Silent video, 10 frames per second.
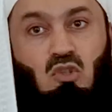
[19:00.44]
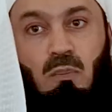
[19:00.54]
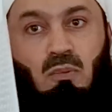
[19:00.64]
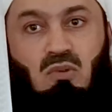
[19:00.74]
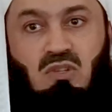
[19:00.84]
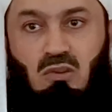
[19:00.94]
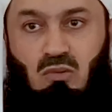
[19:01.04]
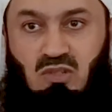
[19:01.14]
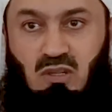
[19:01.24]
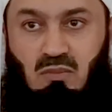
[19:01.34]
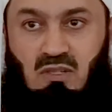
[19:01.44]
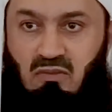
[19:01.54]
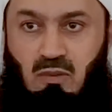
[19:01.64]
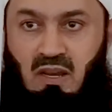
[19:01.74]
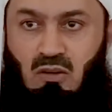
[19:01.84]
Stop using those terms.
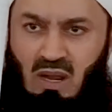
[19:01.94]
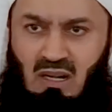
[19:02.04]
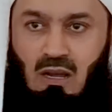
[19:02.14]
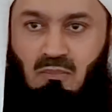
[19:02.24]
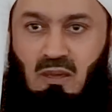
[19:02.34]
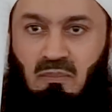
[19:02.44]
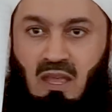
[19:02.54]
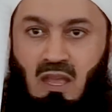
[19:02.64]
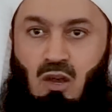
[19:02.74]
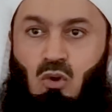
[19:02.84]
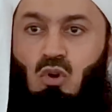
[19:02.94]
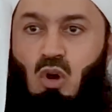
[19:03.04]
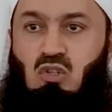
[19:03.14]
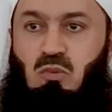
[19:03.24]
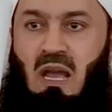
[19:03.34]
Never mind. Welcome them. Who
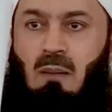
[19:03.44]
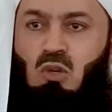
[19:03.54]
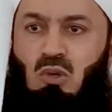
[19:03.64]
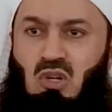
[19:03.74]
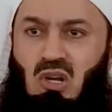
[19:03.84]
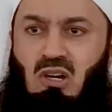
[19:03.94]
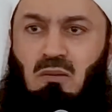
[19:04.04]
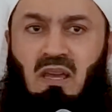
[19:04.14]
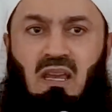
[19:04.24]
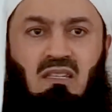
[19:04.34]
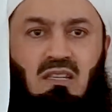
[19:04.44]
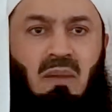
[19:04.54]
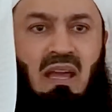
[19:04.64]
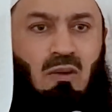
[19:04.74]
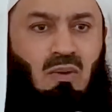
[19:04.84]
knows? Perhaps your children may
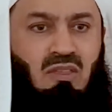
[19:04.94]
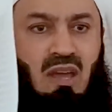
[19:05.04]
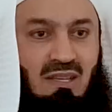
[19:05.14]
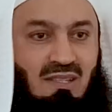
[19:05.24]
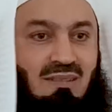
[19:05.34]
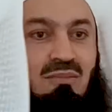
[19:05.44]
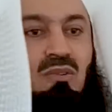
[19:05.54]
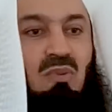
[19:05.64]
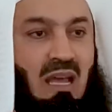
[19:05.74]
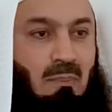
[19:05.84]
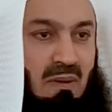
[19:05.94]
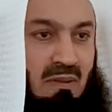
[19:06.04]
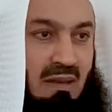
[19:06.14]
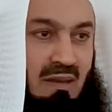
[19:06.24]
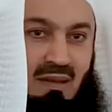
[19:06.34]
intermarry with theirs. What will
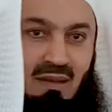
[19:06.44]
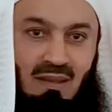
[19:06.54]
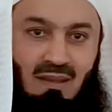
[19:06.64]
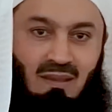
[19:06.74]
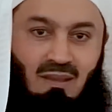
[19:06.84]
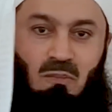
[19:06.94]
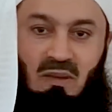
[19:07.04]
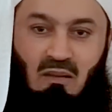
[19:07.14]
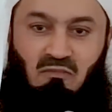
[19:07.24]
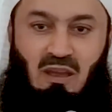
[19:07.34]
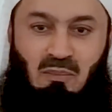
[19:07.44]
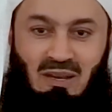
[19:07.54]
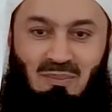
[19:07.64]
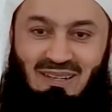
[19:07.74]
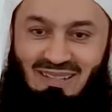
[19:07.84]
happen then? You become
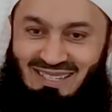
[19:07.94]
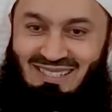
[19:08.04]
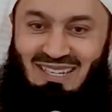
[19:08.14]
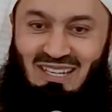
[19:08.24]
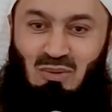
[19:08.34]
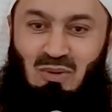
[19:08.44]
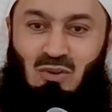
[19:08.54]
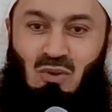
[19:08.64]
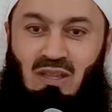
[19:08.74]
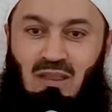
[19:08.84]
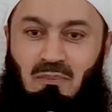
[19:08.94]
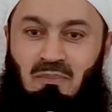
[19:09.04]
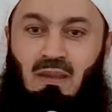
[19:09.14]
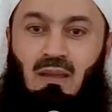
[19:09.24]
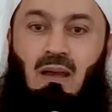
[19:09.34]
family, but yesterday you were calling
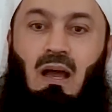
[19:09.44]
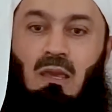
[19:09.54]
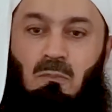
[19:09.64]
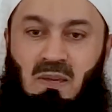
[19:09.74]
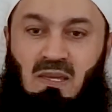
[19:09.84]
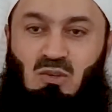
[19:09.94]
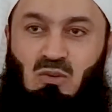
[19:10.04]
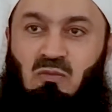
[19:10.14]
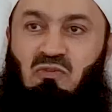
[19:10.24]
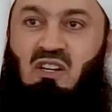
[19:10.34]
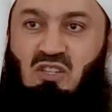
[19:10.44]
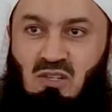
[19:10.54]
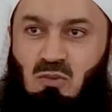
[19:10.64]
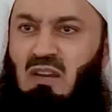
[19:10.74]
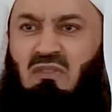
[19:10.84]
them I Ps or
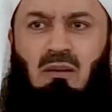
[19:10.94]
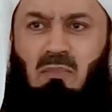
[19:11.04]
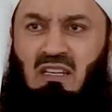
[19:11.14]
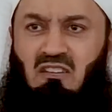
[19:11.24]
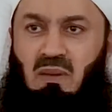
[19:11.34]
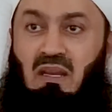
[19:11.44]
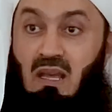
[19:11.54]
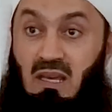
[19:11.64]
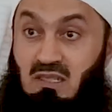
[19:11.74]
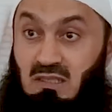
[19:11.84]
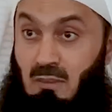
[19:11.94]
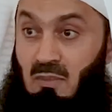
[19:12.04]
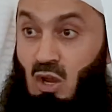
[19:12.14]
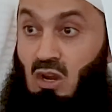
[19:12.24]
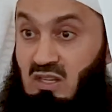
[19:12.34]
freshies, whatever it might have been. It's
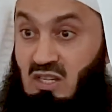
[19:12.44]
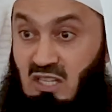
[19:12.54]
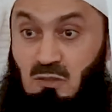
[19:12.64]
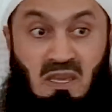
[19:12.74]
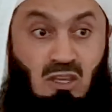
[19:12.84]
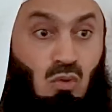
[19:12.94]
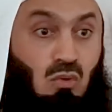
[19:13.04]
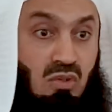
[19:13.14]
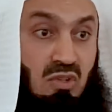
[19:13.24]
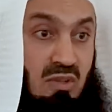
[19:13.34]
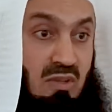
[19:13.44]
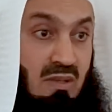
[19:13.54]
terminology that's being used.